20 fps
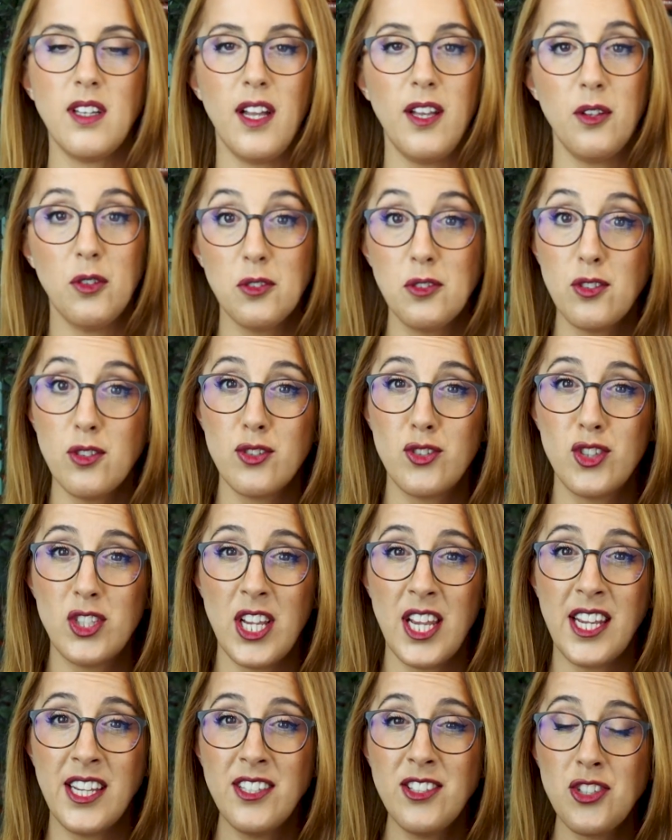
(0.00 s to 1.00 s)
I also
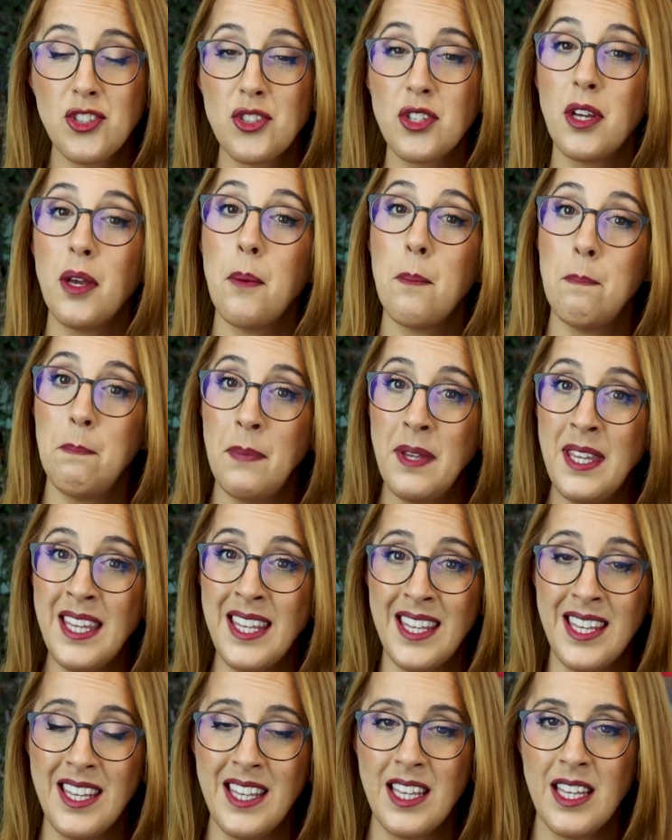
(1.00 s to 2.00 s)
changed
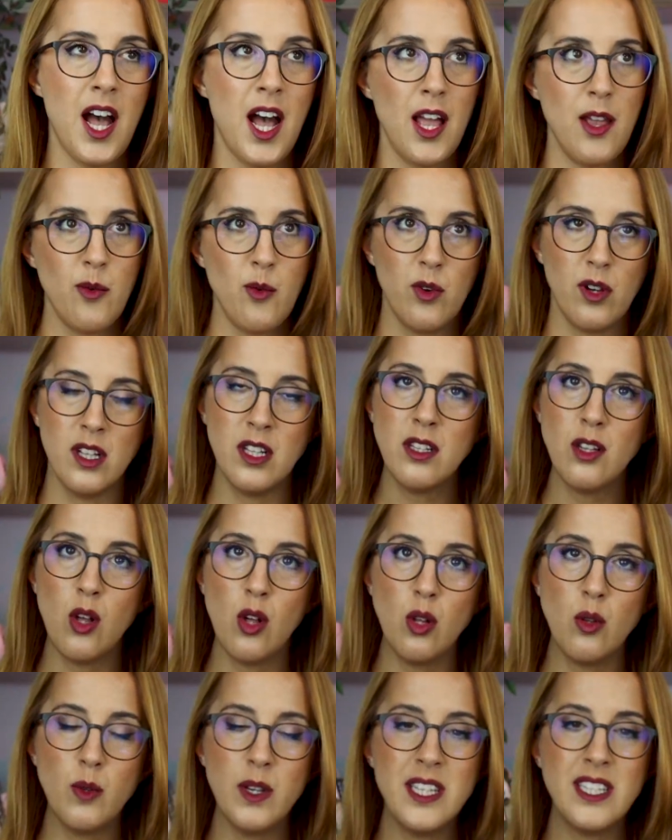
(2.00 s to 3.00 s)
me. I will
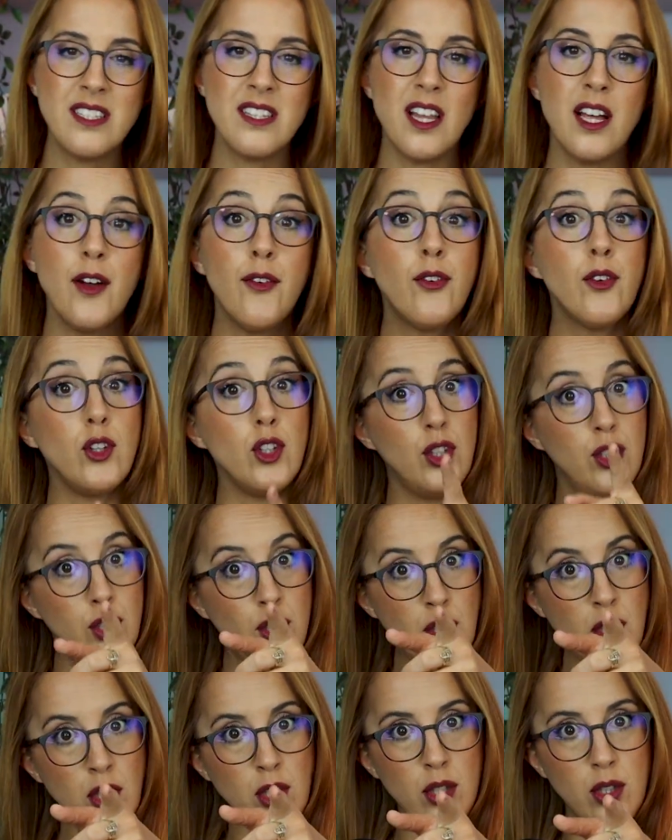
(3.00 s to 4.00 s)
always love
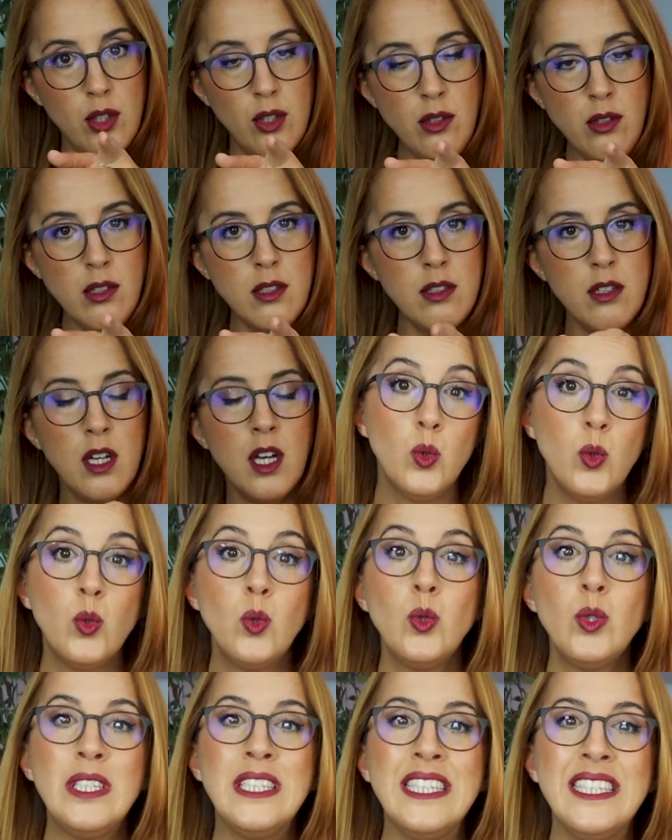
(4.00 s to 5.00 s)
you.
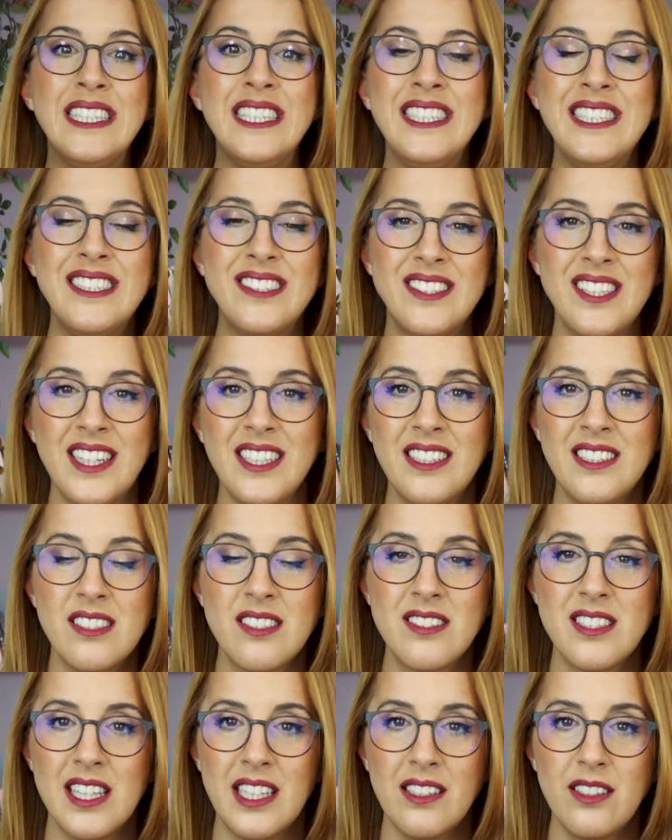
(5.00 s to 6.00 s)
Who did he say this
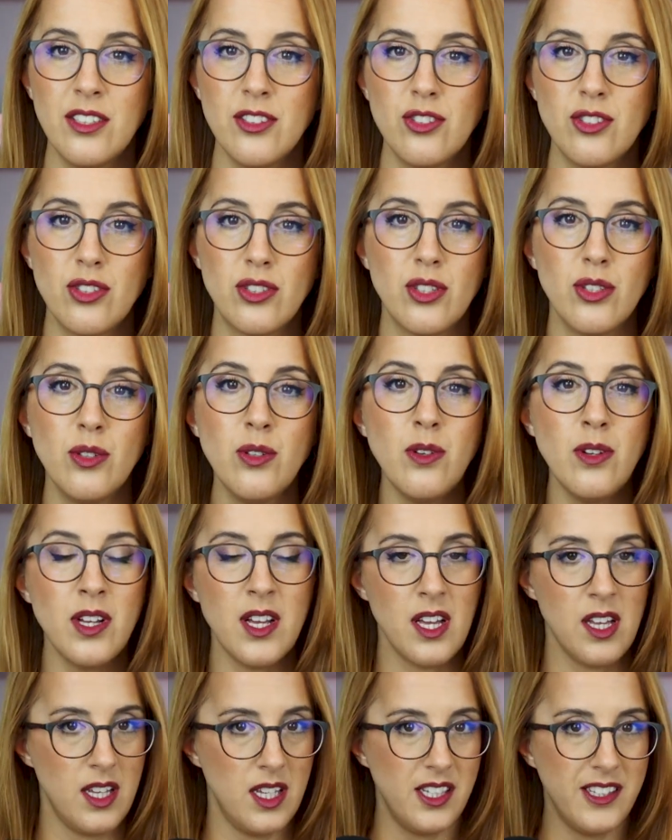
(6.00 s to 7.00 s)
sentence to?
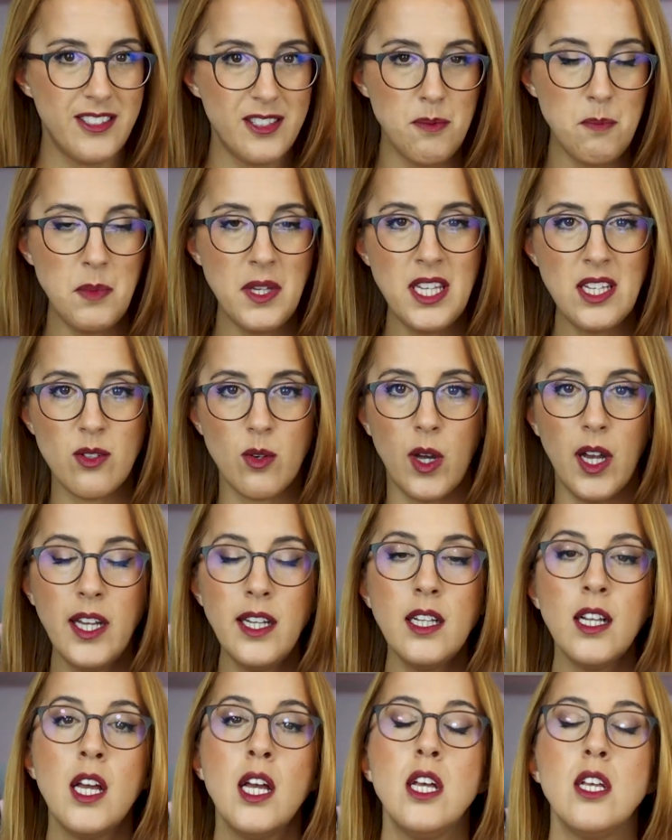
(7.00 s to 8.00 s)
It's me,
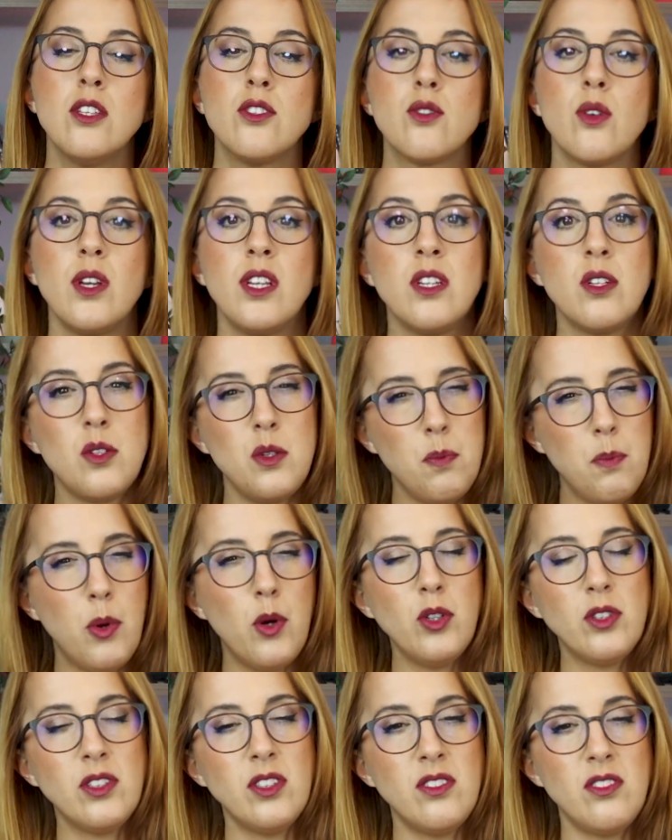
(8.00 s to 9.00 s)
right? So in a
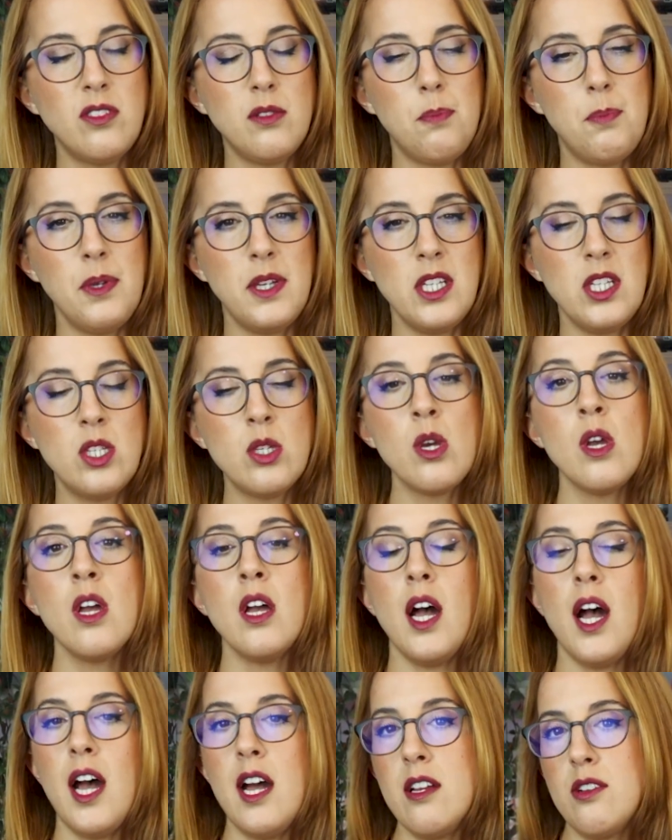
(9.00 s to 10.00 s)
reported speech,
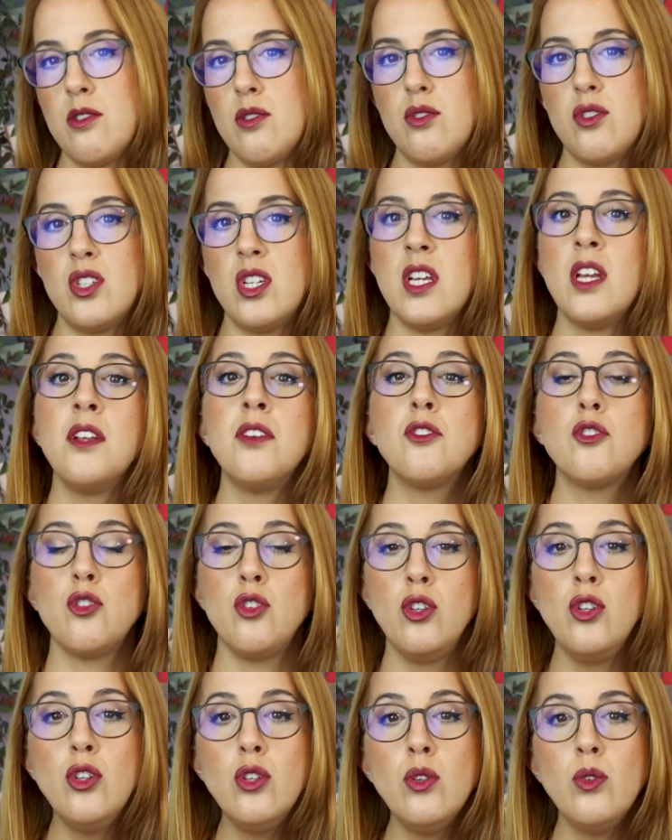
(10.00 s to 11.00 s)
I should change
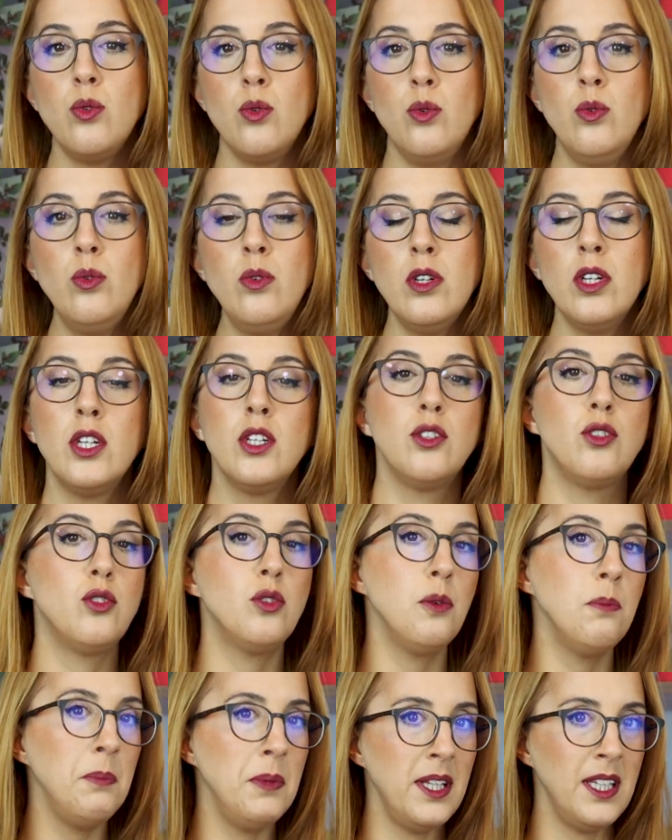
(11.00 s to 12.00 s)
you
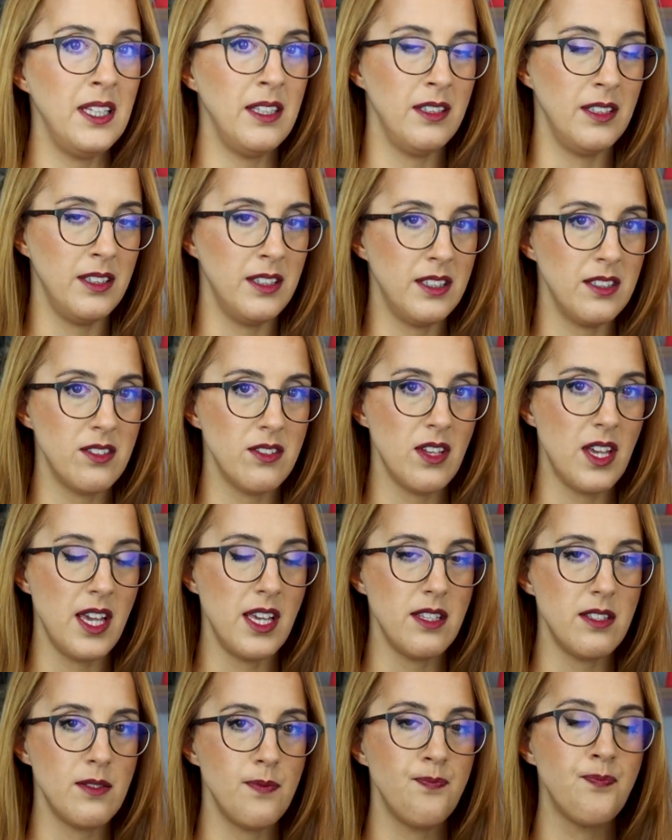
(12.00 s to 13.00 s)
to me in this
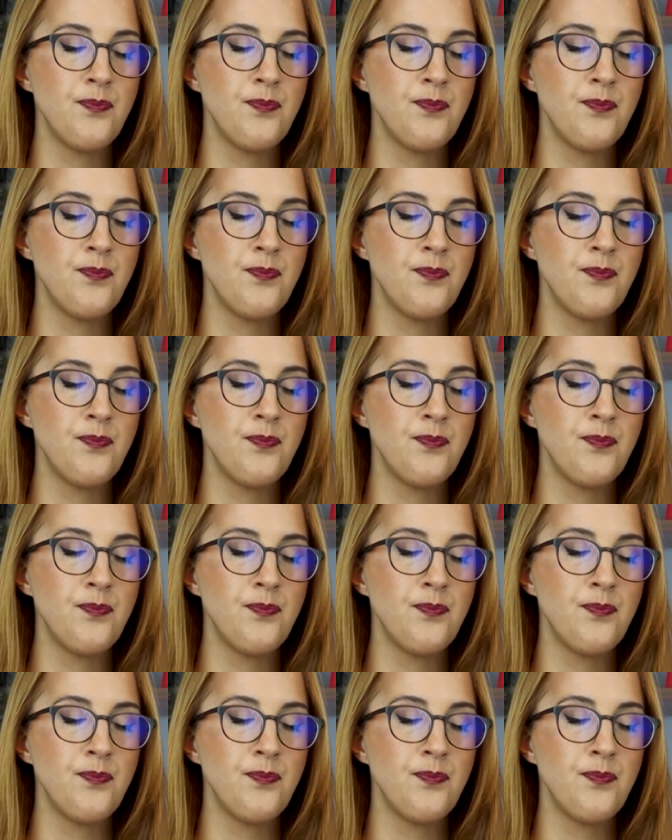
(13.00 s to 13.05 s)
case.